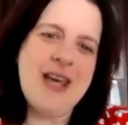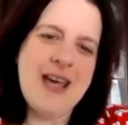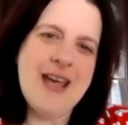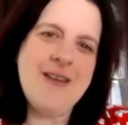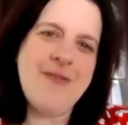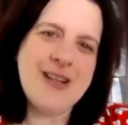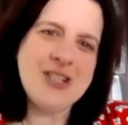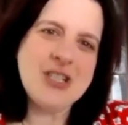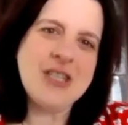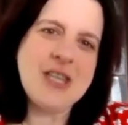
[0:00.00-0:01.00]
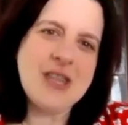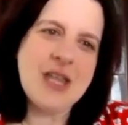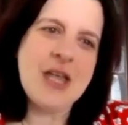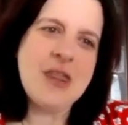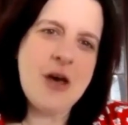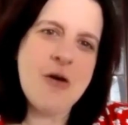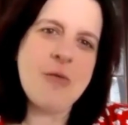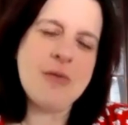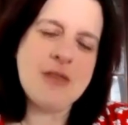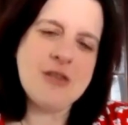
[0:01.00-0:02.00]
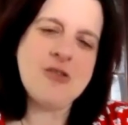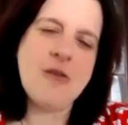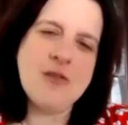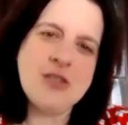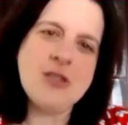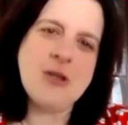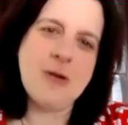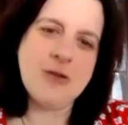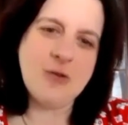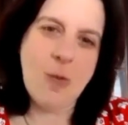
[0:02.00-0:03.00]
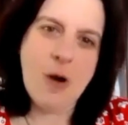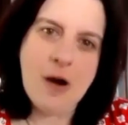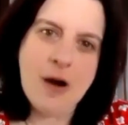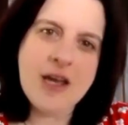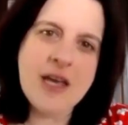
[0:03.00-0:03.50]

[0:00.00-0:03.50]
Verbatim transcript: And eventually, though, the services started to work,